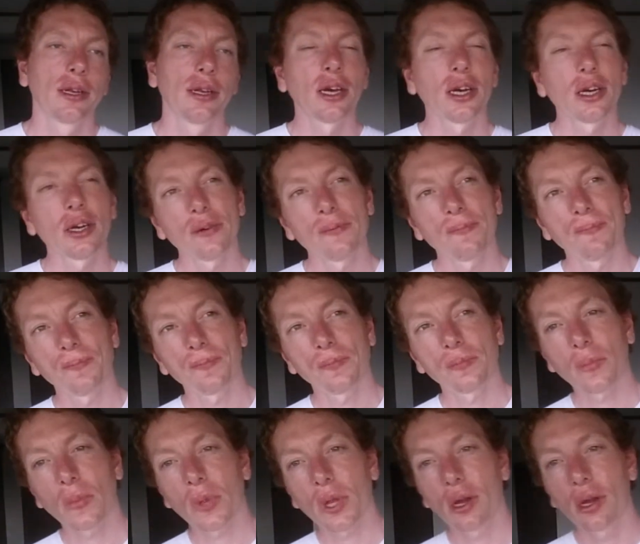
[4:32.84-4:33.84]

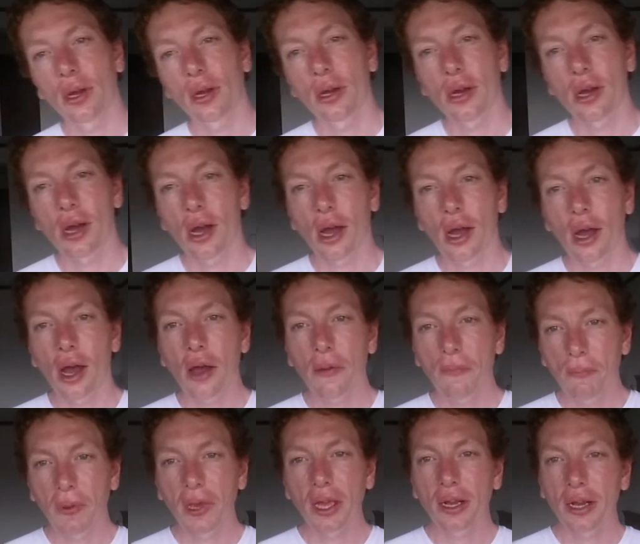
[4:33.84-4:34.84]
Now,
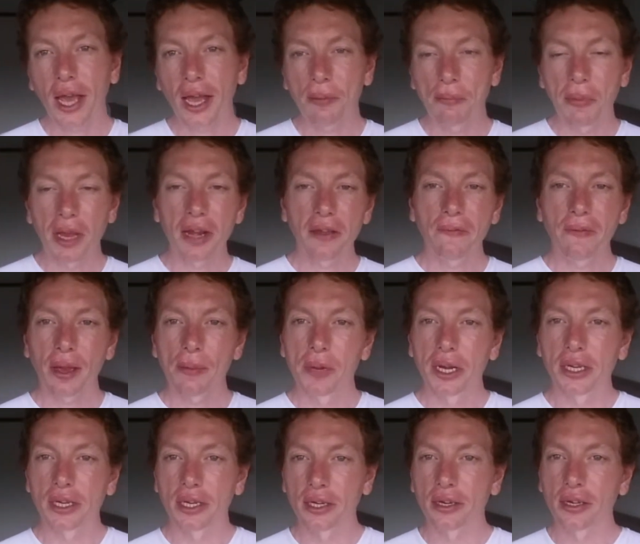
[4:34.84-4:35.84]
I've been at many
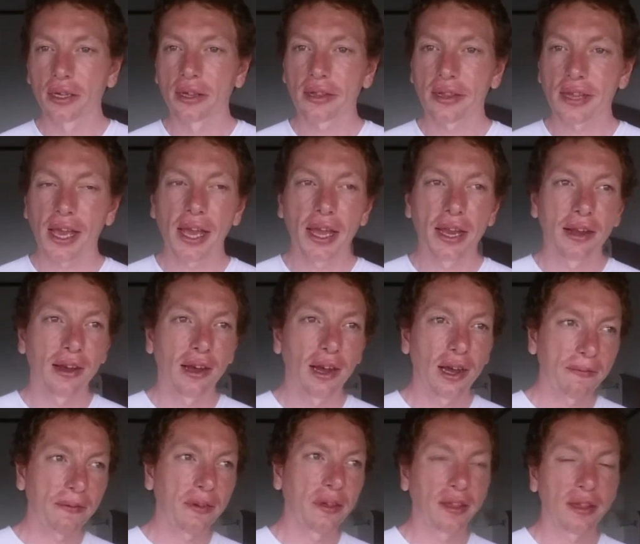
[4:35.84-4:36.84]
family dinners and
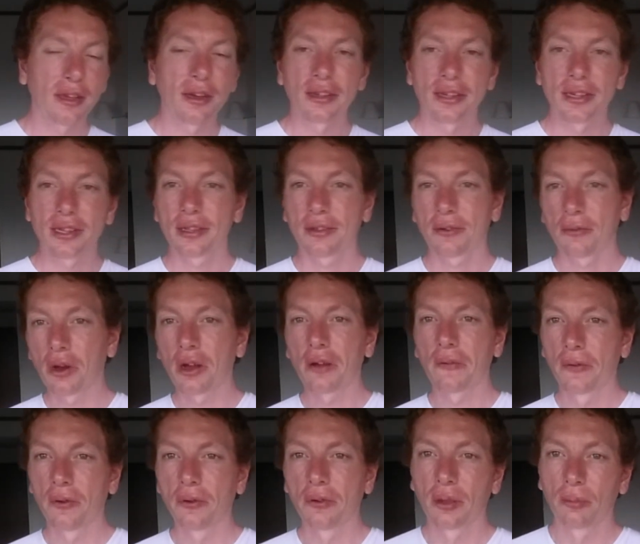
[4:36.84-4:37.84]
I've discussed
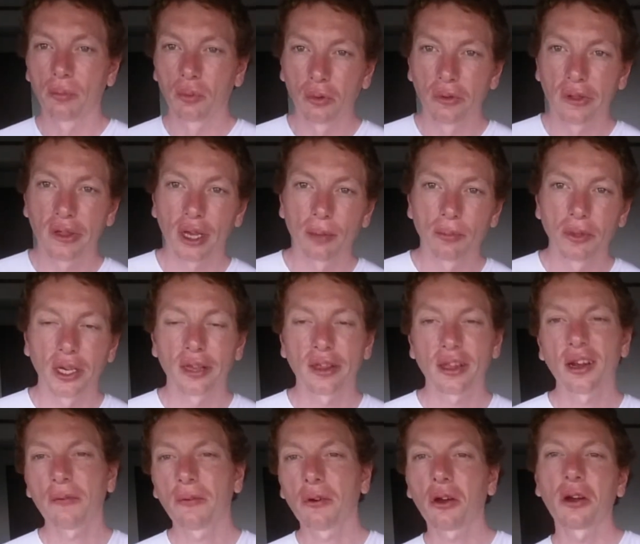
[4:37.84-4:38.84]
quite a few taboo
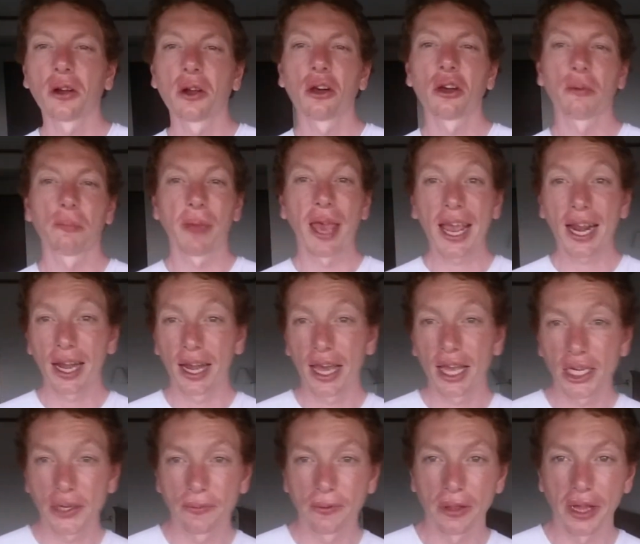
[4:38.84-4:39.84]
subjects and I've gotten a lot of
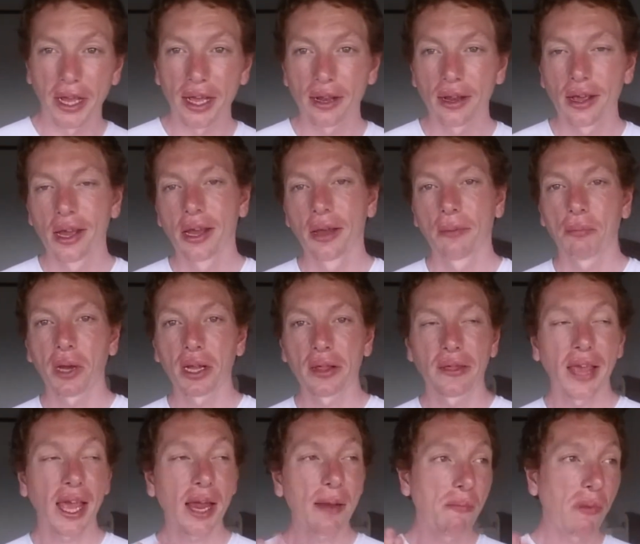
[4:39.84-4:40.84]
backlash for that.
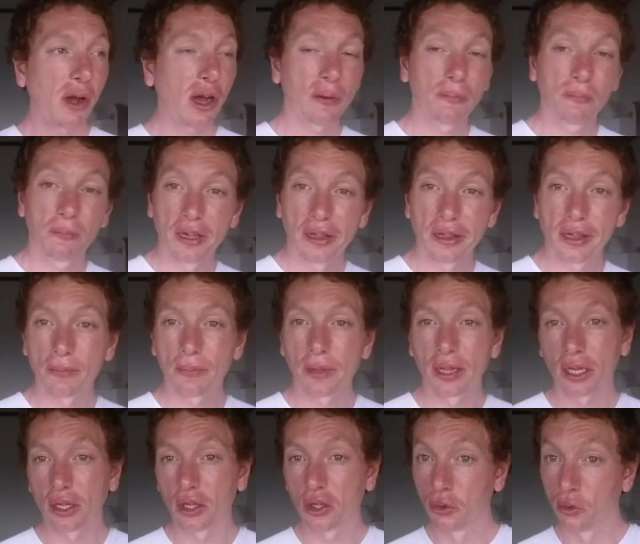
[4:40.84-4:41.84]
But that might be
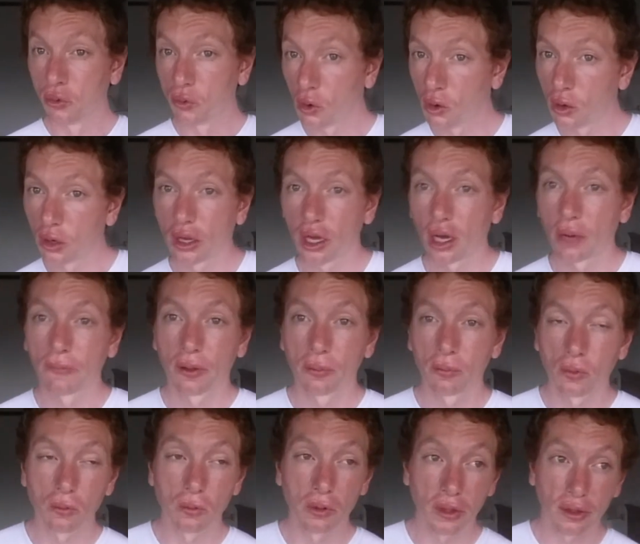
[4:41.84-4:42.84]
something that you aren't
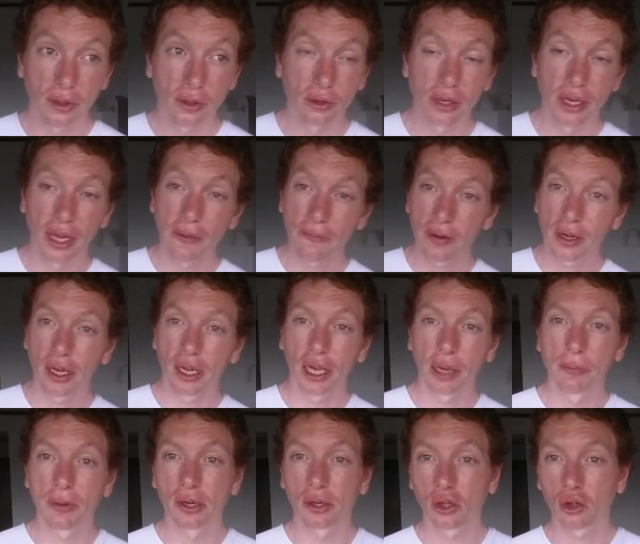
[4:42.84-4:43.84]
comfortable with. So definitely
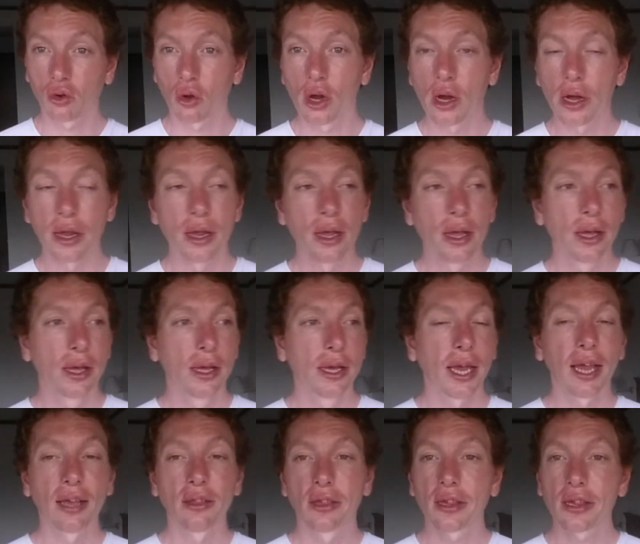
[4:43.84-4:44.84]
give it a try.
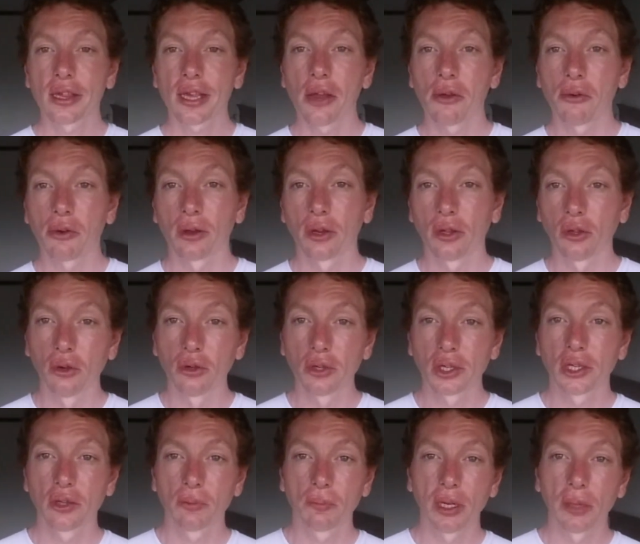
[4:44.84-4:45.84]
And just get
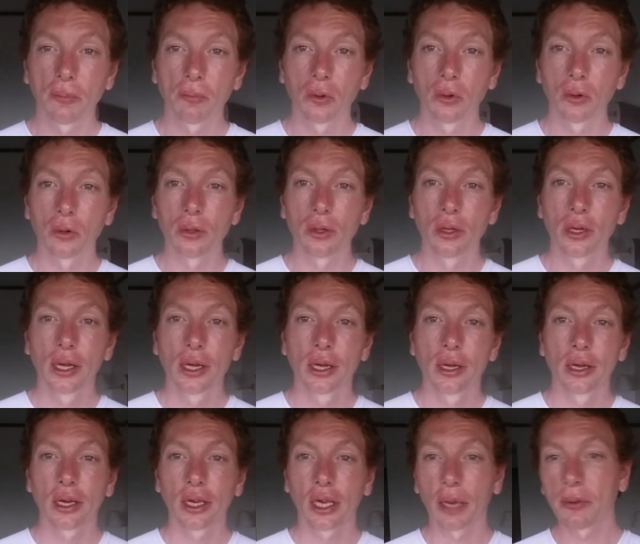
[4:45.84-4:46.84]
used to
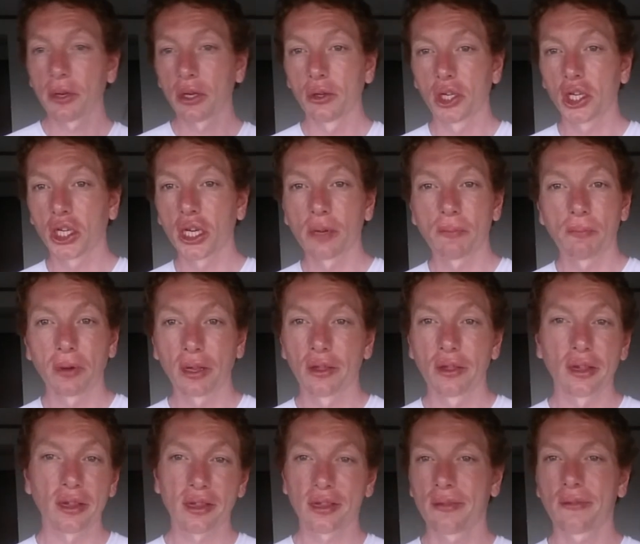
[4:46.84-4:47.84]
people giving you shit,
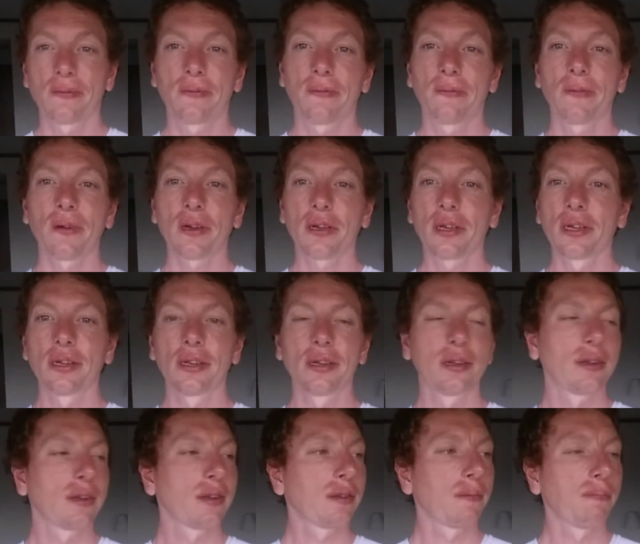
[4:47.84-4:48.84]
but just
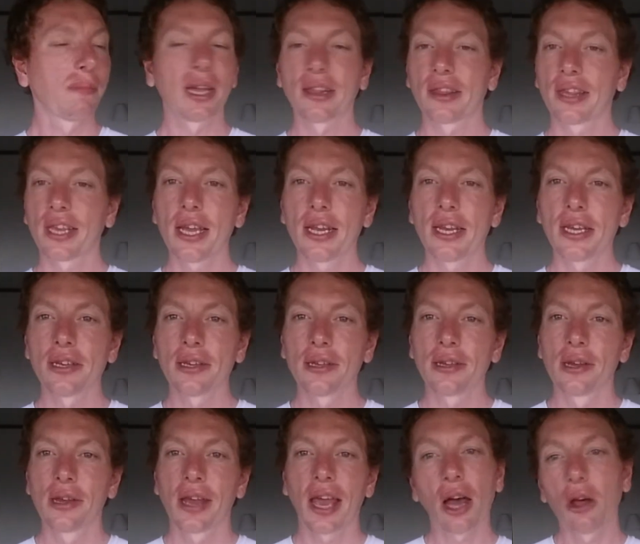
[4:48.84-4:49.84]
fucking
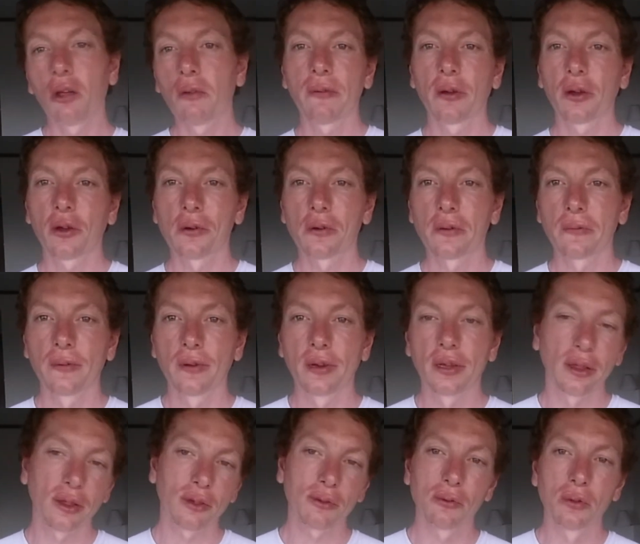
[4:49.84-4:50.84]
maintaining alpha
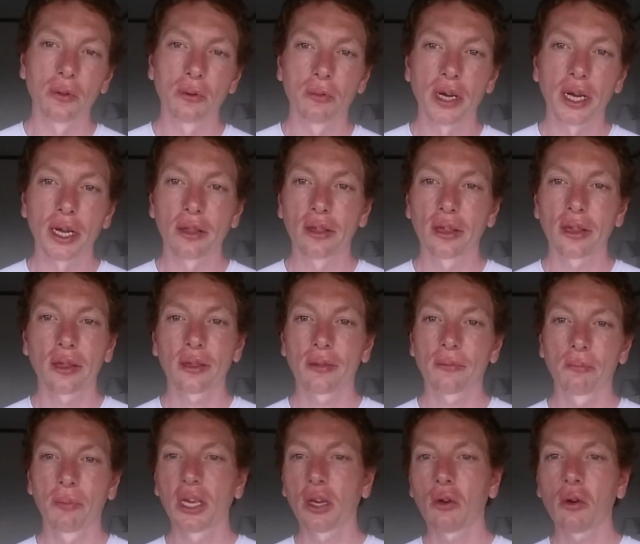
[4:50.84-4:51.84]
confidence all the way.
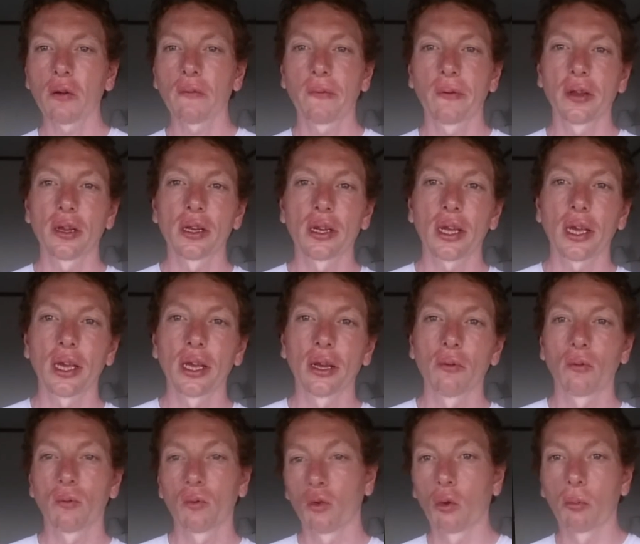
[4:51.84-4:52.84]
Just be confident
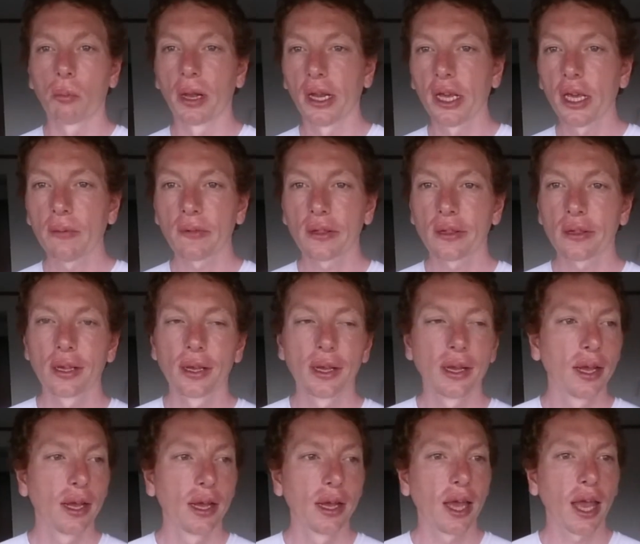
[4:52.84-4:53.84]
in your beliefs,
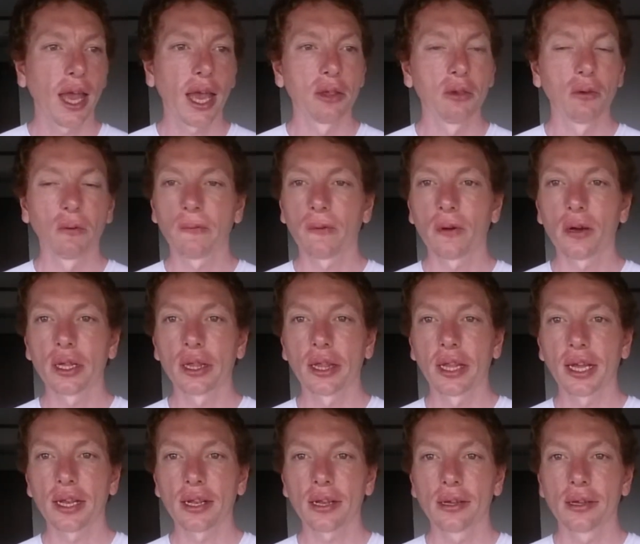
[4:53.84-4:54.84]
and you'll
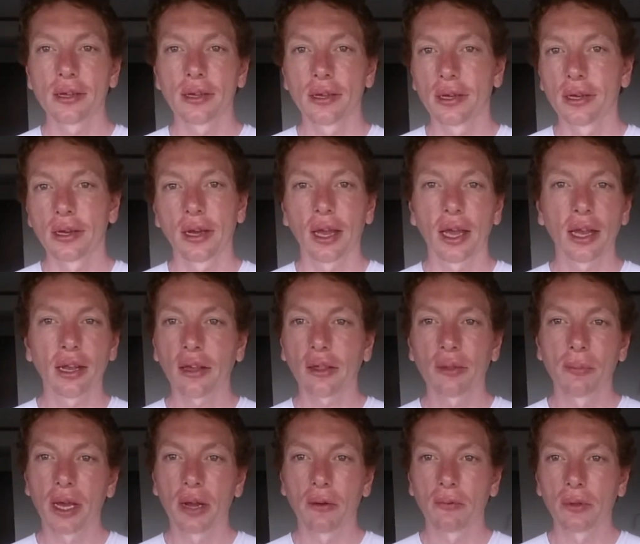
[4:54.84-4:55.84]
find that it
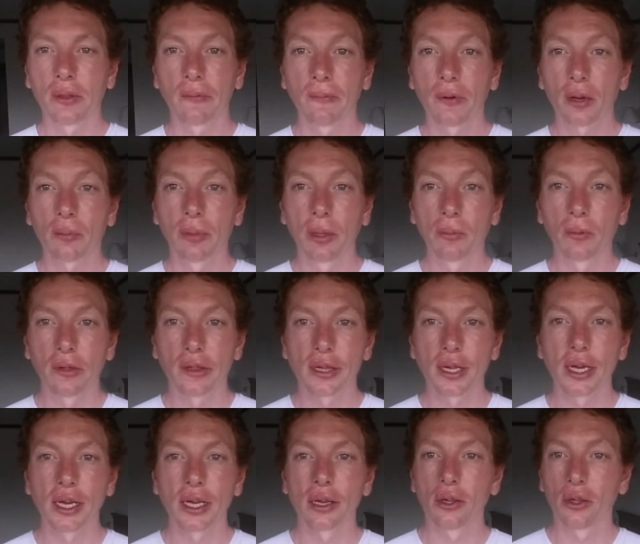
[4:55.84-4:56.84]
doesn't matter what the fuck people
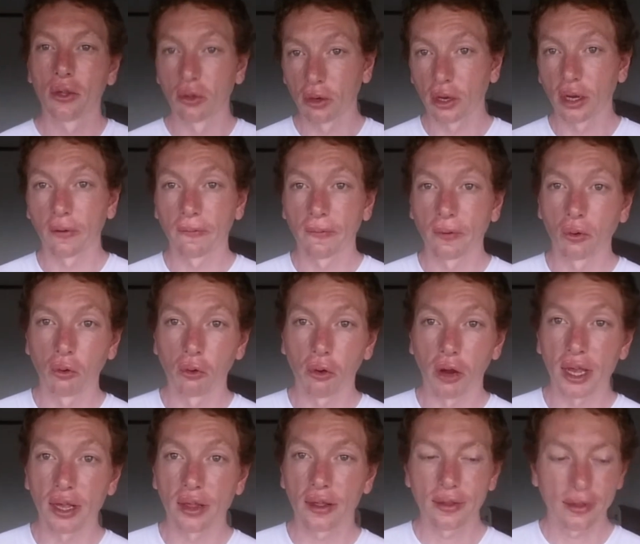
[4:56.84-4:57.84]
say, you're gonna feel
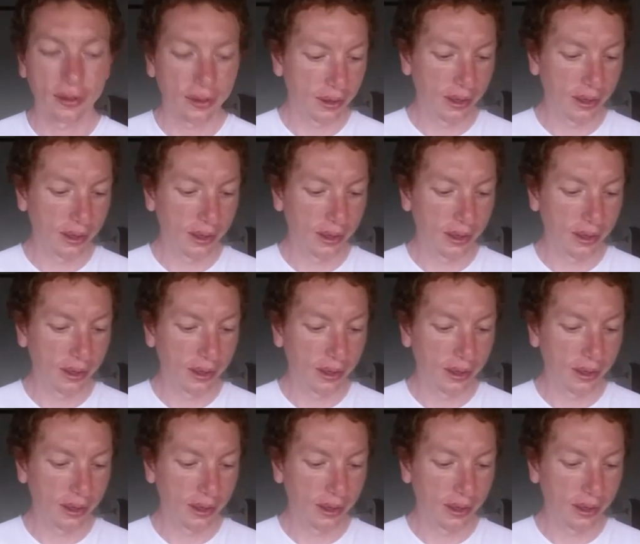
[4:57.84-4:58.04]
great.